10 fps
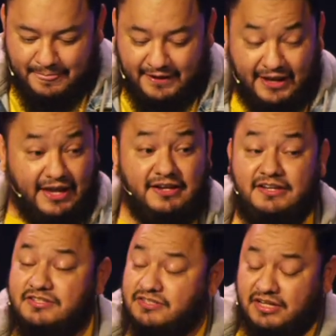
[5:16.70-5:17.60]
And
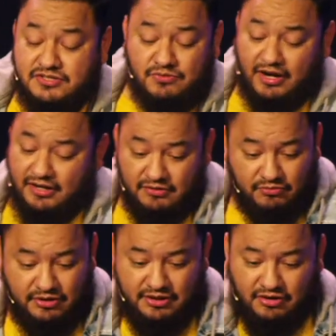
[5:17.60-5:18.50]
he's right.
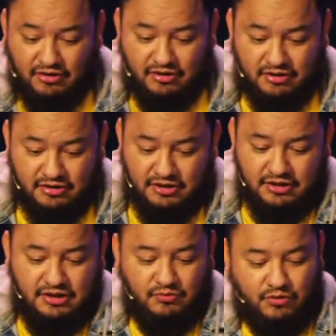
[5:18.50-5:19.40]
We are
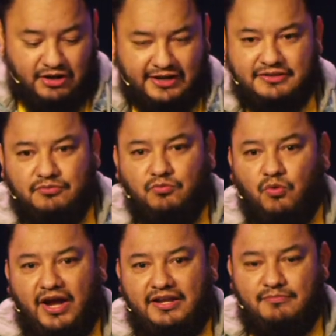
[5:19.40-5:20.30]
We're like the
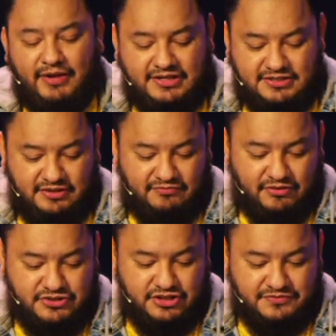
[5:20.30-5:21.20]
white Mexican
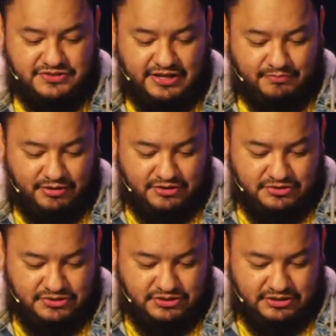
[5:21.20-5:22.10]
version of
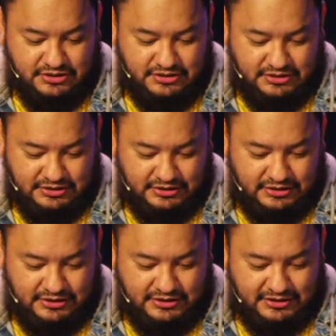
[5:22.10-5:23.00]
stepbrothers.
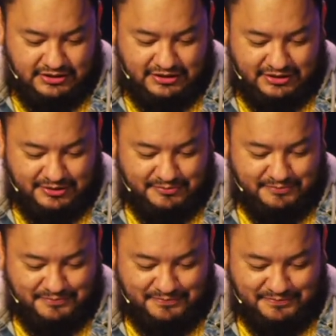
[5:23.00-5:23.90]

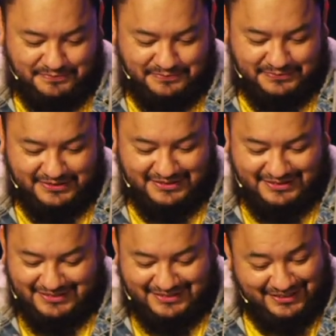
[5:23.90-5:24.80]

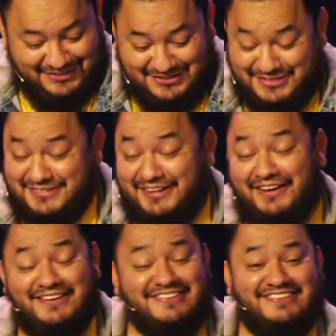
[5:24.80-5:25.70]
That's just us.